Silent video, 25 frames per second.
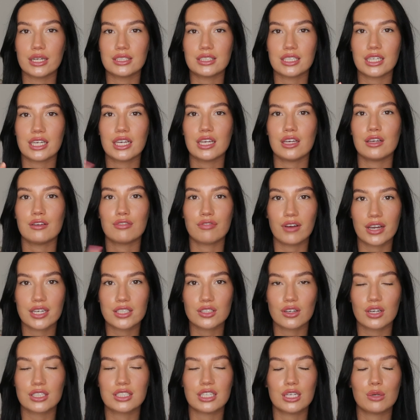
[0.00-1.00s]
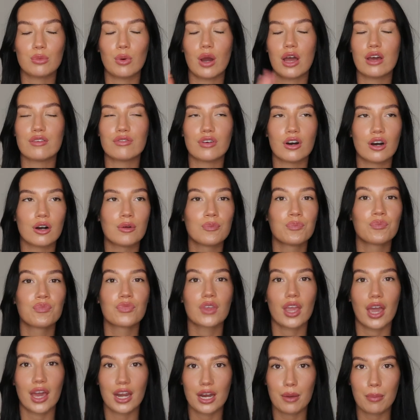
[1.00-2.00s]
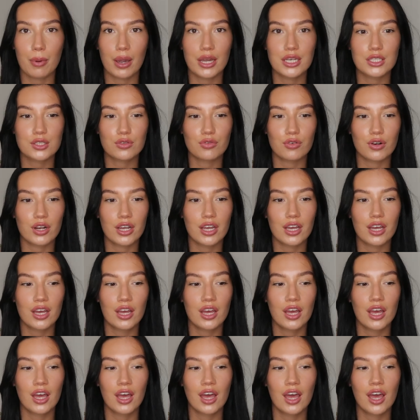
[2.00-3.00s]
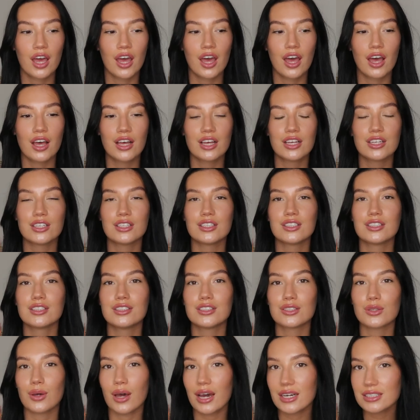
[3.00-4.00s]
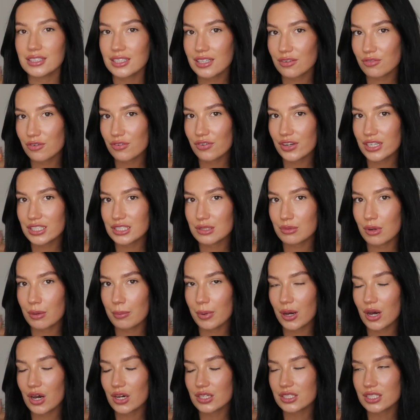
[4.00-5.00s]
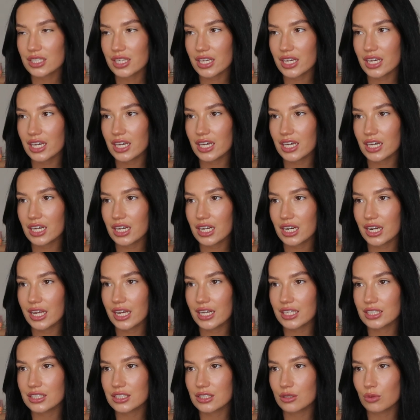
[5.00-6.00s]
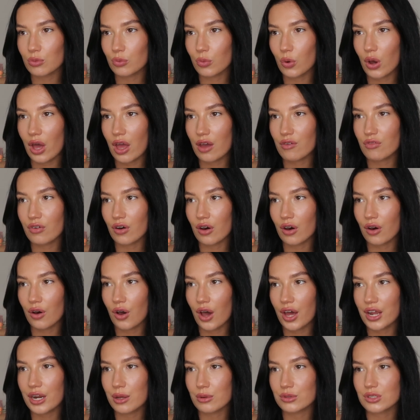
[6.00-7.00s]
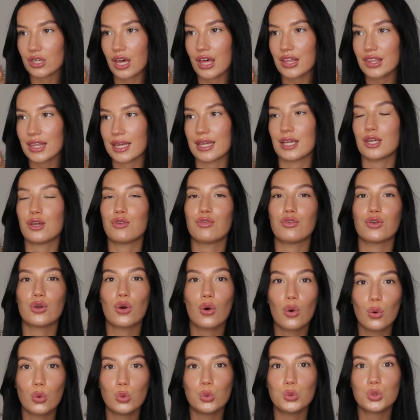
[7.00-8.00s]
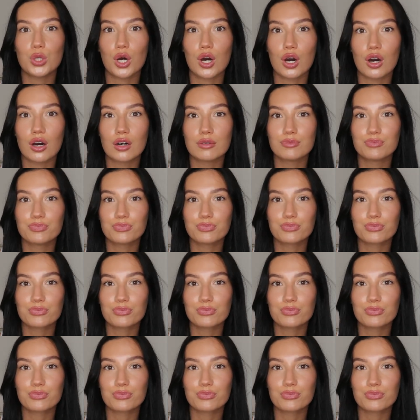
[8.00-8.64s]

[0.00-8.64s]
ID, Face ID, whatever and it pays for it. So I added everything to my basket, clicked whatever and it was like thank you for your order